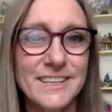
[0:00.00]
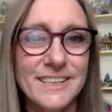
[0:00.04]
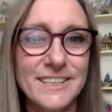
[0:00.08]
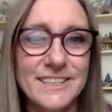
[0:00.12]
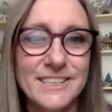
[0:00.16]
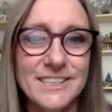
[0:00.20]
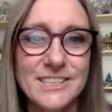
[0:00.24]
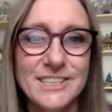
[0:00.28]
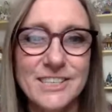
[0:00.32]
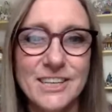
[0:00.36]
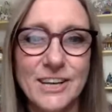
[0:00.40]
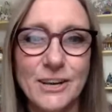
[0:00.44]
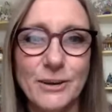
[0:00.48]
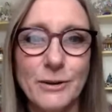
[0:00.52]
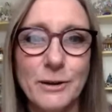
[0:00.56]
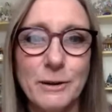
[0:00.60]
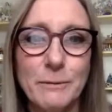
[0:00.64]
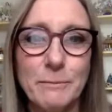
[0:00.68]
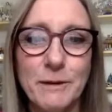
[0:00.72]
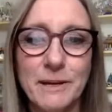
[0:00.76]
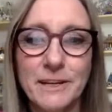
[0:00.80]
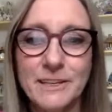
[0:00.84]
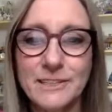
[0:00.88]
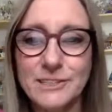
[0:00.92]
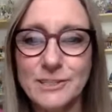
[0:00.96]
Sharing
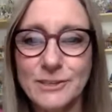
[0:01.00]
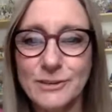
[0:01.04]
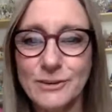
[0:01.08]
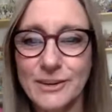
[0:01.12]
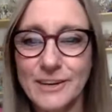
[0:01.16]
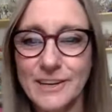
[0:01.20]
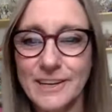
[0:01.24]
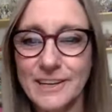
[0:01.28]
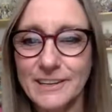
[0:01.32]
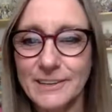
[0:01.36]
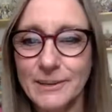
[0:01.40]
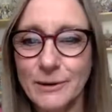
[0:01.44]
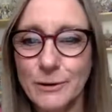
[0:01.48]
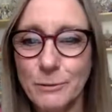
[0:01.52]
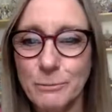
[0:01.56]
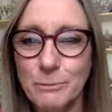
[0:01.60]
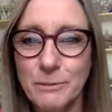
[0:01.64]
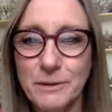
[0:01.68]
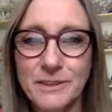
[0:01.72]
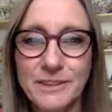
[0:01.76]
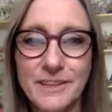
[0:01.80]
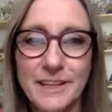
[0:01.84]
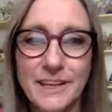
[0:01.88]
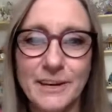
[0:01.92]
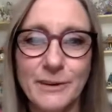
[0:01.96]
my screen,
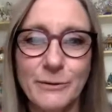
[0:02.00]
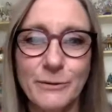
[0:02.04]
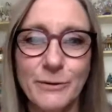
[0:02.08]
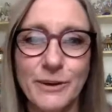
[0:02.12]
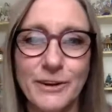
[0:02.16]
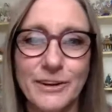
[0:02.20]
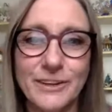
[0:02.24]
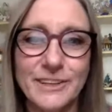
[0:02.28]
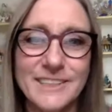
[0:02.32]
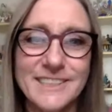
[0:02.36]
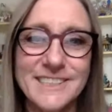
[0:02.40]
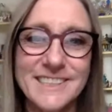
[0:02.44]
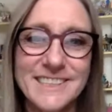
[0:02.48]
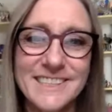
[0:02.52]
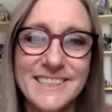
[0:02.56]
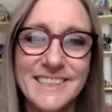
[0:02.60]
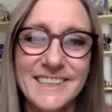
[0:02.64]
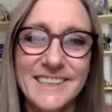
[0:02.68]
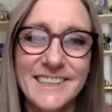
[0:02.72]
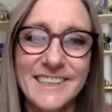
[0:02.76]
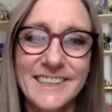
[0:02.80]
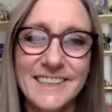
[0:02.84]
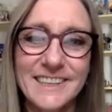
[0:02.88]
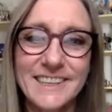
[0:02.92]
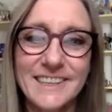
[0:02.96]
hoping that it works.
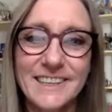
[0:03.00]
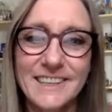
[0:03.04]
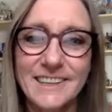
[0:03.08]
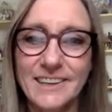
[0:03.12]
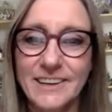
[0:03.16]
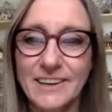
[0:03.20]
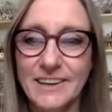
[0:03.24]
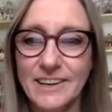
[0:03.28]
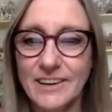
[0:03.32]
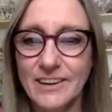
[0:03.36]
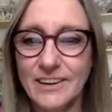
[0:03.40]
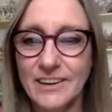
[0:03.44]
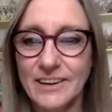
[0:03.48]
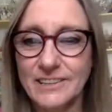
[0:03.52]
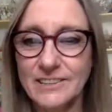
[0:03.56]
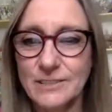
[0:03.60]
All right,